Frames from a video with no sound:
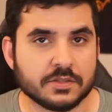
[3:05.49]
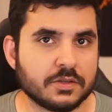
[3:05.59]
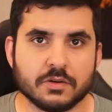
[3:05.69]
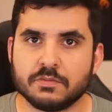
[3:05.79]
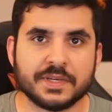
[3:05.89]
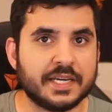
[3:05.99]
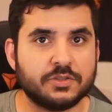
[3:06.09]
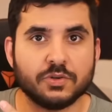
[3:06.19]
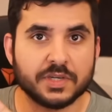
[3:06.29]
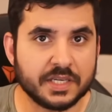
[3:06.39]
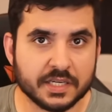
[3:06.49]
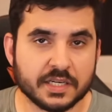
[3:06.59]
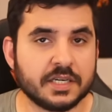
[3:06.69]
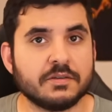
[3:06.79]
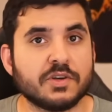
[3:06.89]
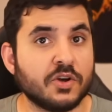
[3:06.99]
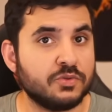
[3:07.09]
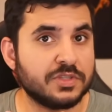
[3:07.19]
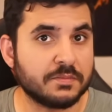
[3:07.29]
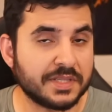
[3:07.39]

you know, get your gear, go do some